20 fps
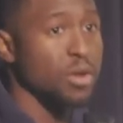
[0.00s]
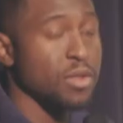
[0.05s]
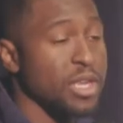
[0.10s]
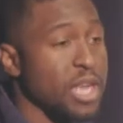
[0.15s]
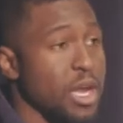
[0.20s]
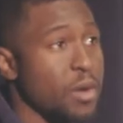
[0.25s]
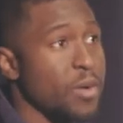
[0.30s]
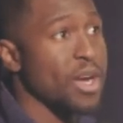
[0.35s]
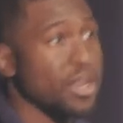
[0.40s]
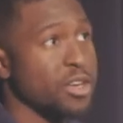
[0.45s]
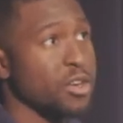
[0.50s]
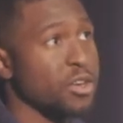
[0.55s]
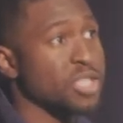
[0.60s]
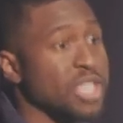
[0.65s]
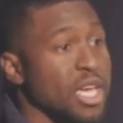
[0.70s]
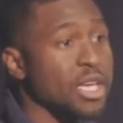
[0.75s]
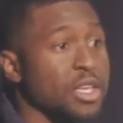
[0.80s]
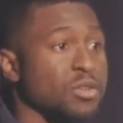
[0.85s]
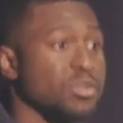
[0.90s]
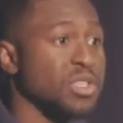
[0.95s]
know the
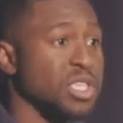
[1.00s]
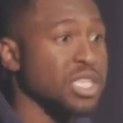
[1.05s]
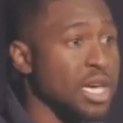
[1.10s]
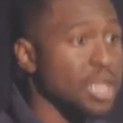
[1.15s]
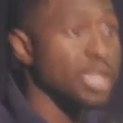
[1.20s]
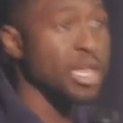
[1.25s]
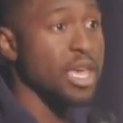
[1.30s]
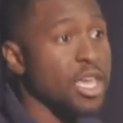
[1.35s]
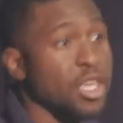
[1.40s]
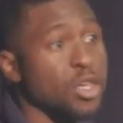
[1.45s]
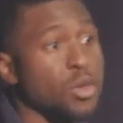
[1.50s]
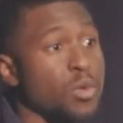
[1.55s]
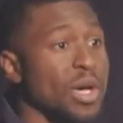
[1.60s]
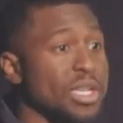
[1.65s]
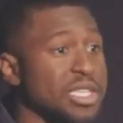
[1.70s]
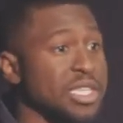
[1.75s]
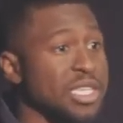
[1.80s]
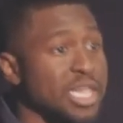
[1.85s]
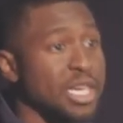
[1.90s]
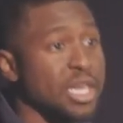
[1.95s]
directors at UCLA,
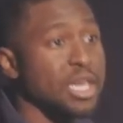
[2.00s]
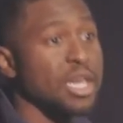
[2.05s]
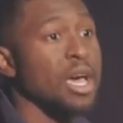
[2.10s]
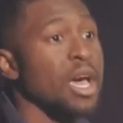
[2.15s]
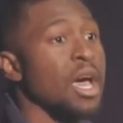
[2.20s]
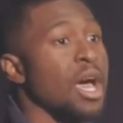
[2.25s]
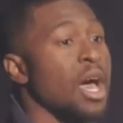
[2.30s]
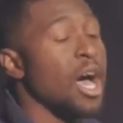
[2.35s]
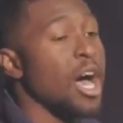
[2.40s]
USC,